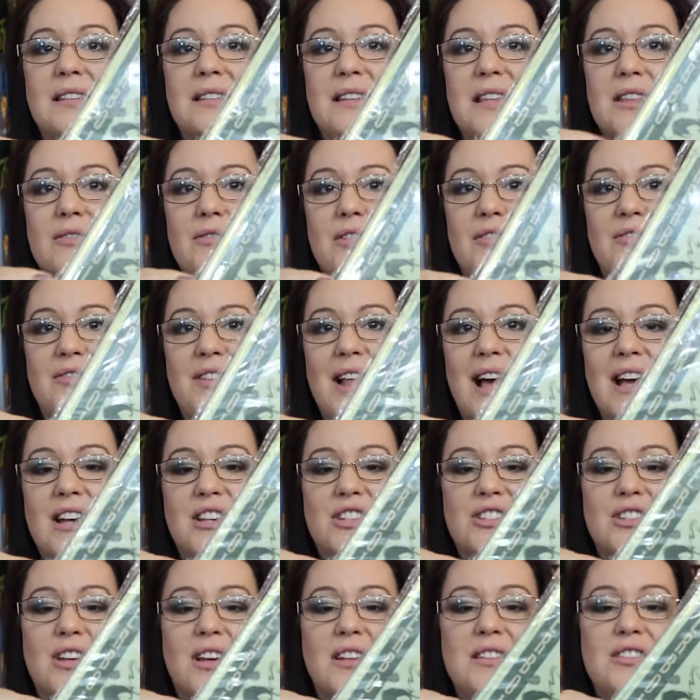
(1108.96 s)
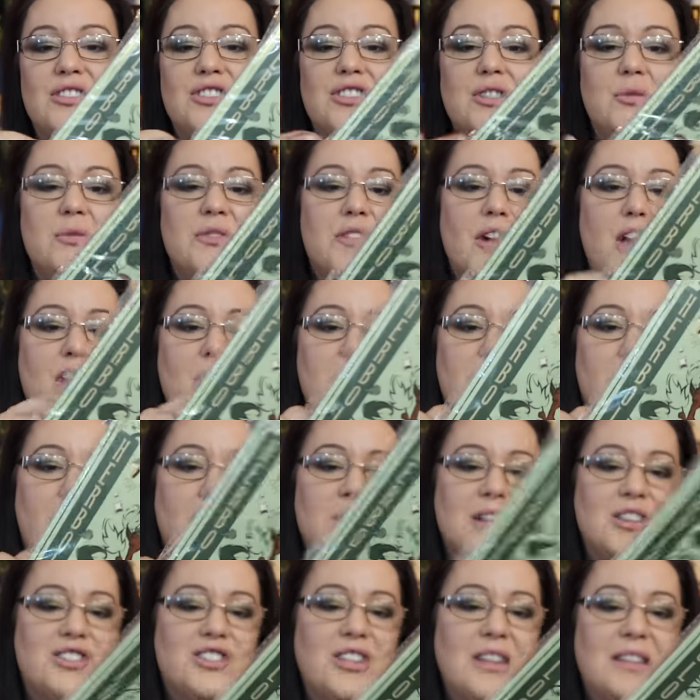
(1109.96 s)
see the reflection, to do with
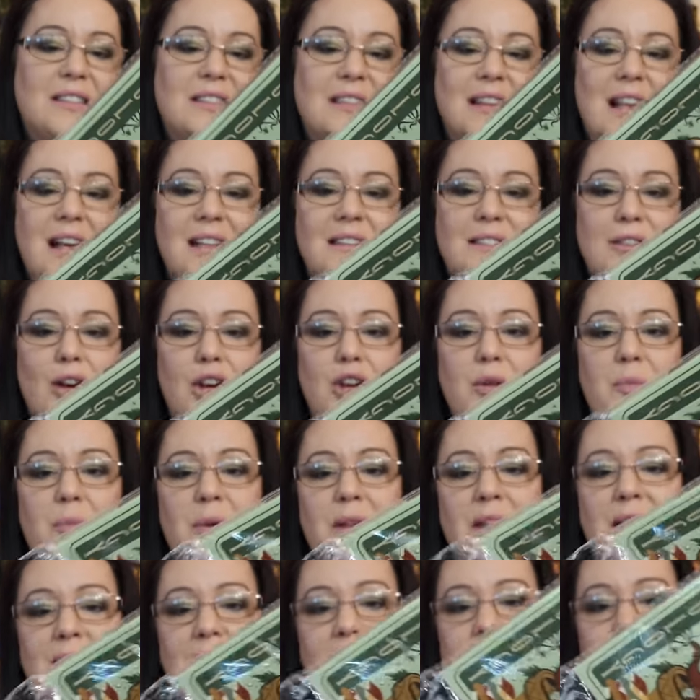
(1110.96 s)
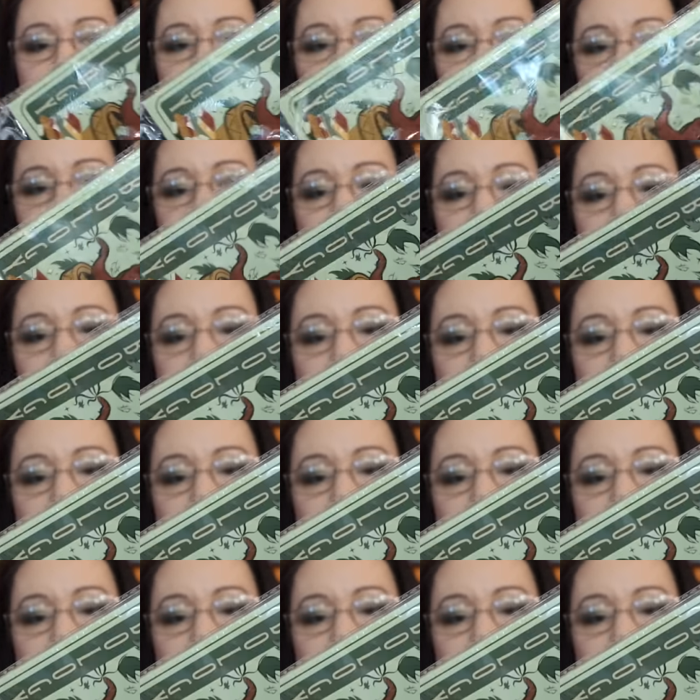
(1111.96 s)
herbology. So let's open it.